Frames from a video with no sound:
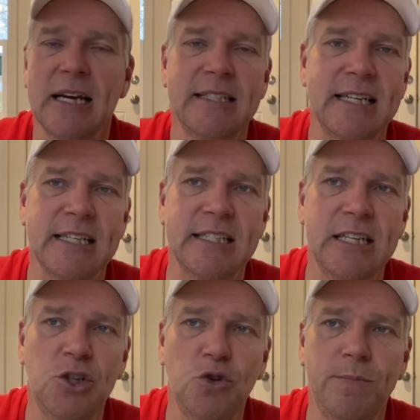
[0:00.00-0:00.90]

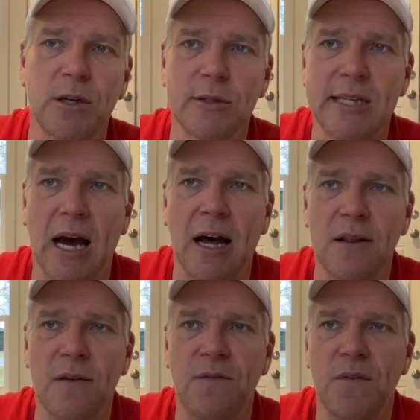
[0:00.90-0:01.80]
sixteen new builds out of
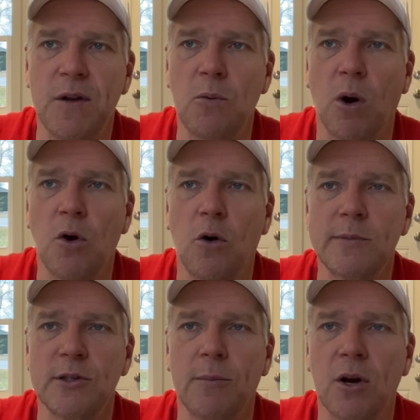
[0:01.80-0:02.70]
the fifty-one homes
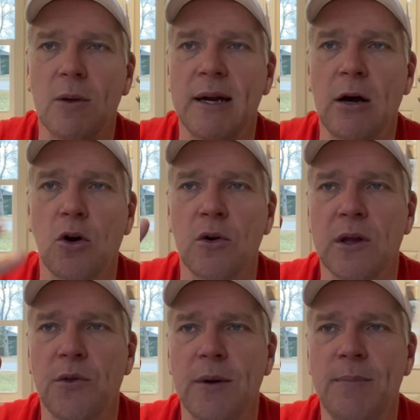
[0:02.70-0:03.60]
on the market right now. Currently,
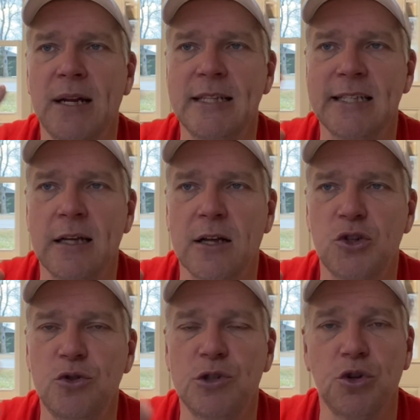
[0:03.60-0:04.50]
three pending sale,
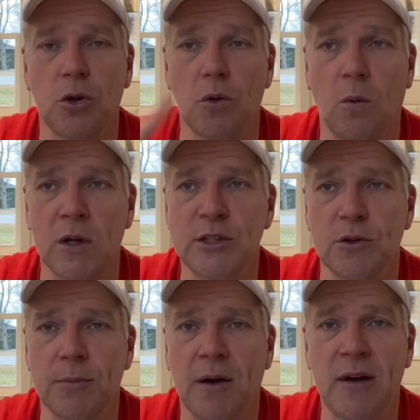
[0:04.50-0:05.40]
two sold. One
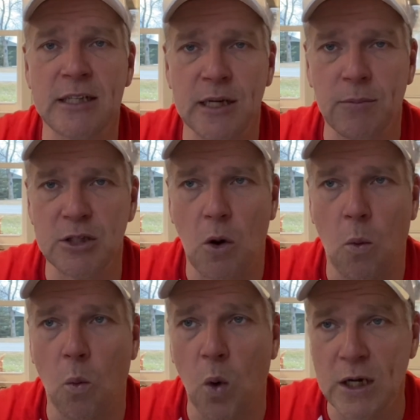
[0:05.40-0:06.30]
sold above asking price,
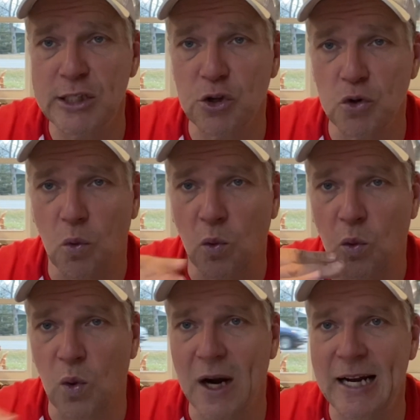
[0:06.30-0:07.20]
one sold
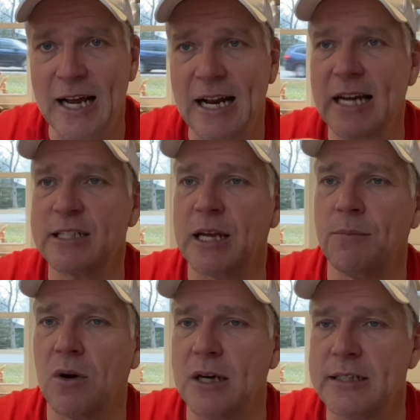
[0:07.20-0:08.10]
right at asking
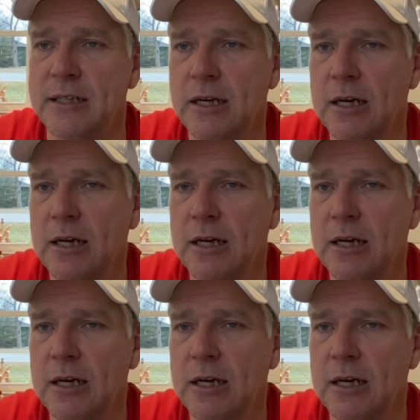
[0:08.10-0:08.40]
price.